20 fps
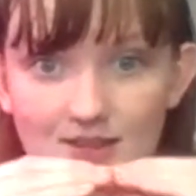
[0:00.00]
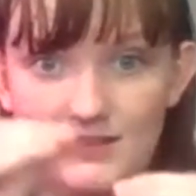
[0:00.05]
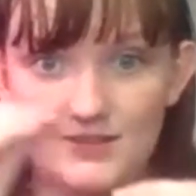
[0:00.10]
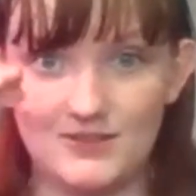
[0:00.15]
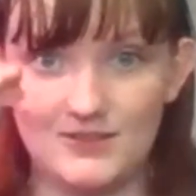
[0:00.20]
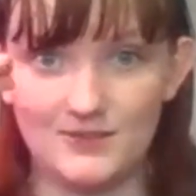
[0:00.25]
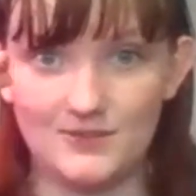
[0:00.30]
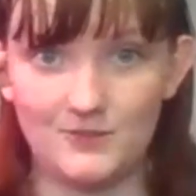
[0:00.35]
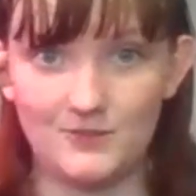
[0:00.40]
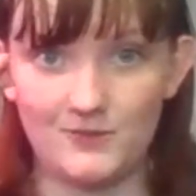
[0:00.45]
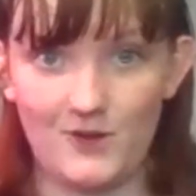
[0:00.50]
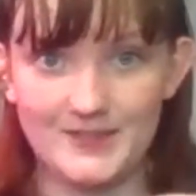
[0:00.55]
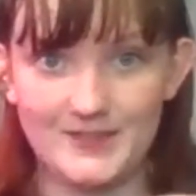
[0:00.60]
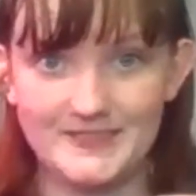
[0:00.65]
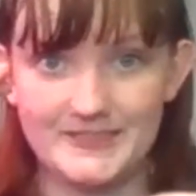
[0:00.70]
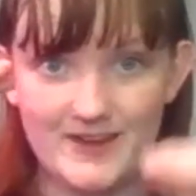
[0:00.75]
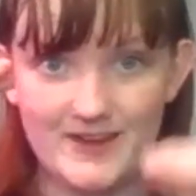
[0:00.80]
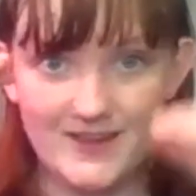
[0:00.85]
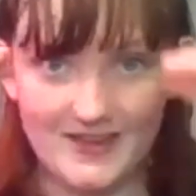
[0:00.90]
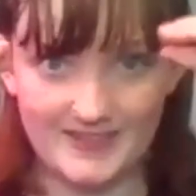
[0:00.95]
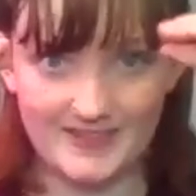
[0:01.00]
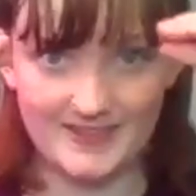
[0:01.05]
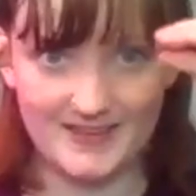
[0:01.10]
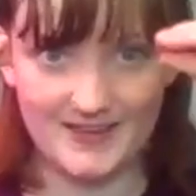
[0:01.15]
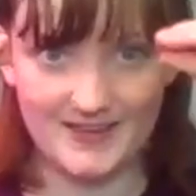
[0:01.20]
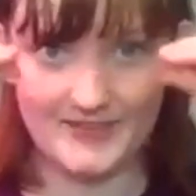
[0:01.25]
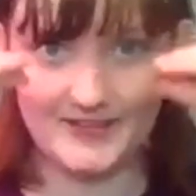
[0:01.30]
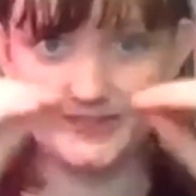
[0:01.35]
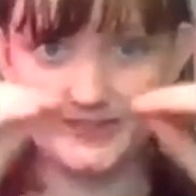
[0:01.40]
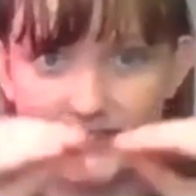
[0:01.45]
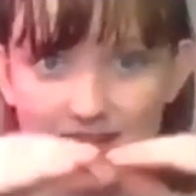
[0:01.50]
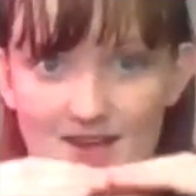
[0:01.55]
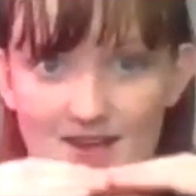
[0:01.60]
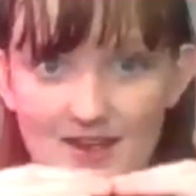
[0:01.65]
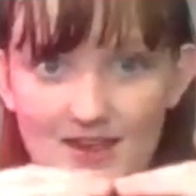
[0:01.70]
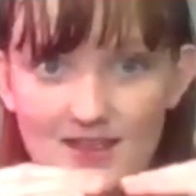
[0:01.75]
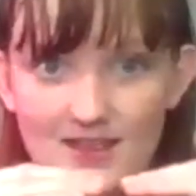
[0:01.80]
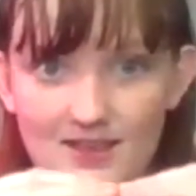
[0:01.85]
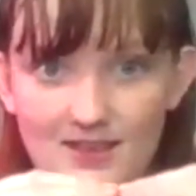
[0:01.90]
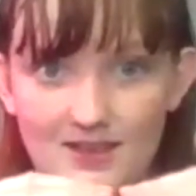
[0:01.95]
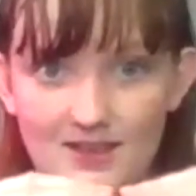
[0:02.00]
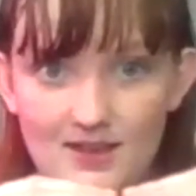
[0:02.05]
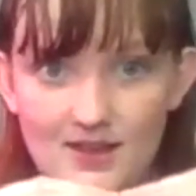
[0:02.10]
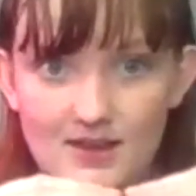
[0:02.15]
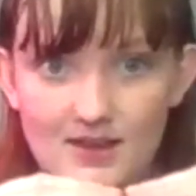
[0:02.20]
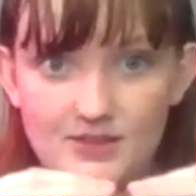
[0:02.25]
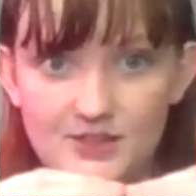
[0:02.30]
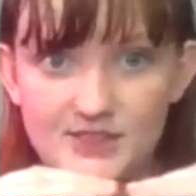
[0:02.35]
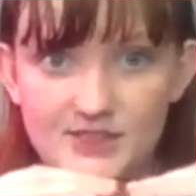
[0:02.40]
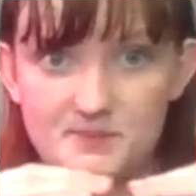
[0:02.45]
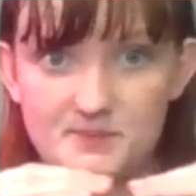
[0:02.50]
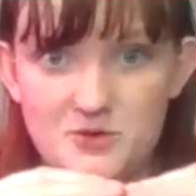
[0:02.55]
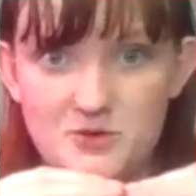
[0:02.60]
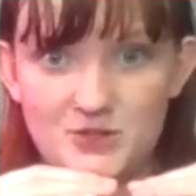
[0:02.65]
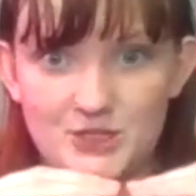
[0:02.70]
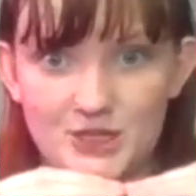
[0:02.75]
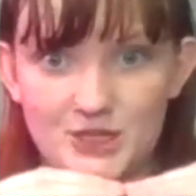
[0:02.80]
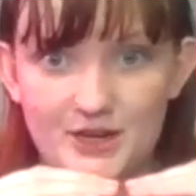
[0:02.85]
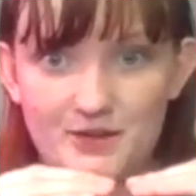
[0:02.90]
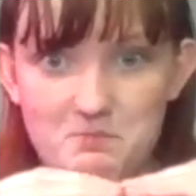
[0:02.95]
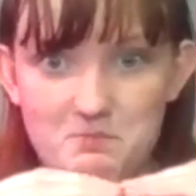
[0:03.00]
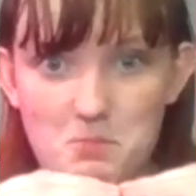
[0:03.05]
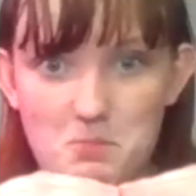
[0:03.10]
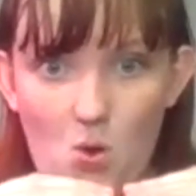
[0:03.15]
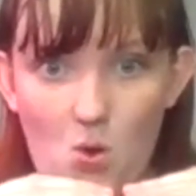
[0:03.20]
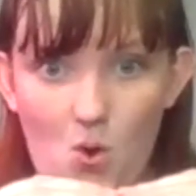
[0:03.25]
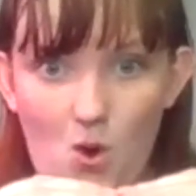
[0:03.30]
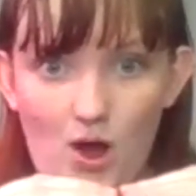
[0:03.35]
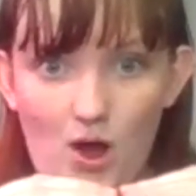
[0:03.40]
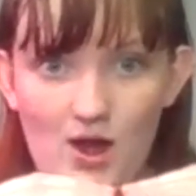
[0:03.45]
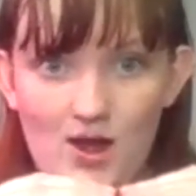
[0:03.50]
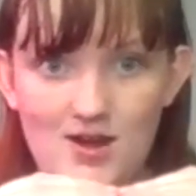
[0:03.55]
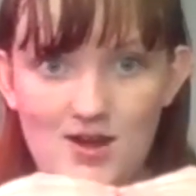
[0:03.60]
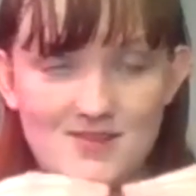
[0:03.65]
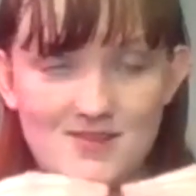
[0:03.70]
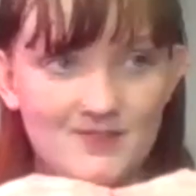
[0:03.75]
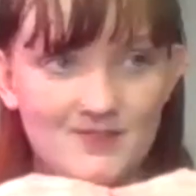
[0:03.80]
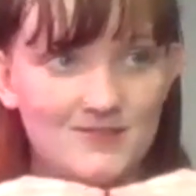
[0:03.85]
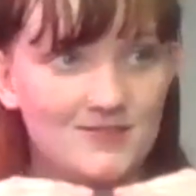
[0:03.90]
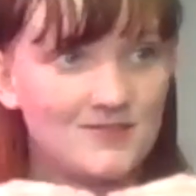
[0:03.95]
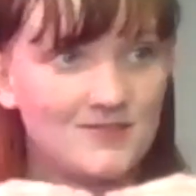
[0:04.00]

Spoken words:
One duck, the other duck, and they're smooching. More.